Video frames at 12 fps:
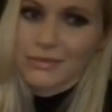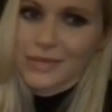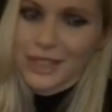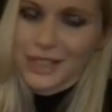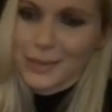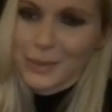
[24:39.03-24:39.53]

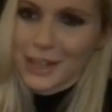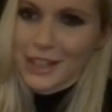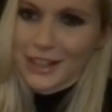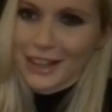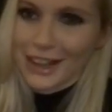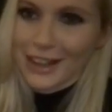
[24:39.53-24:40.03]

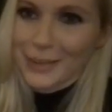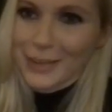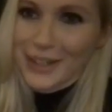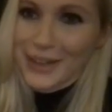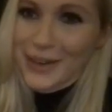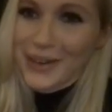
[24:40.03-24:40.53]
Not
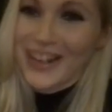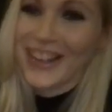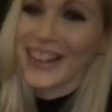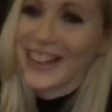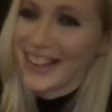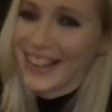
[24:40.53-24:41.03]
anytime
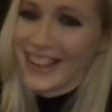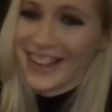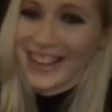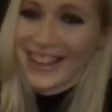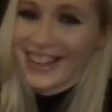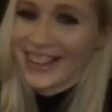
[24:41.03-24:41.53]
soon, anyway.
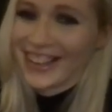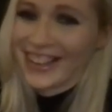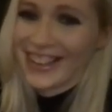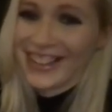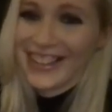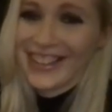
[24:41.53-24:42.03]
Let's be
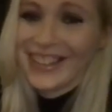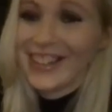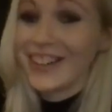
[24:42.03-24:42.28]
honest.